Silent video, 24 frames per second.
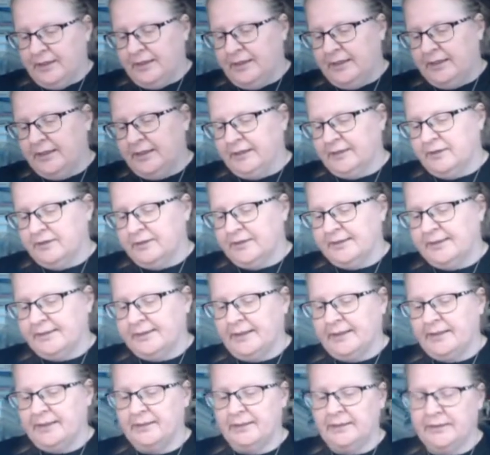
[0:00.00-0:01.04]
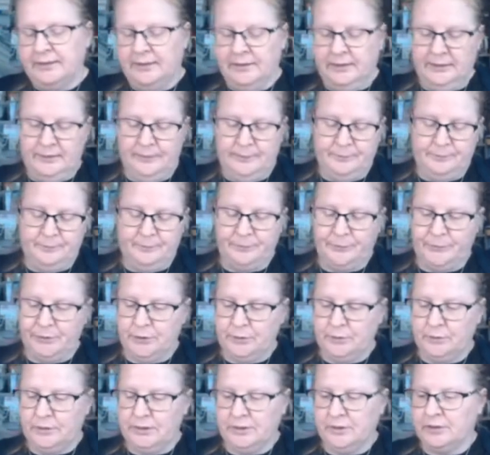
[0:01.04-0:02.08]
Hang on a second. No,
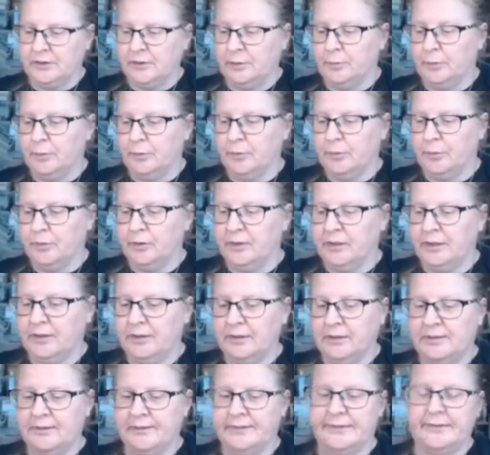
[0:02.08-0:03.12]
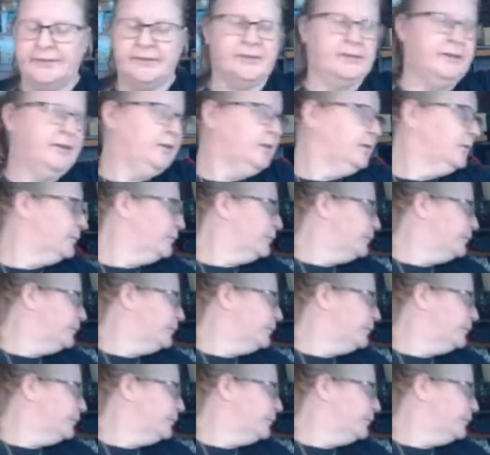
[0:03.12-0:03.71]
there's going to be more of that. Let's see.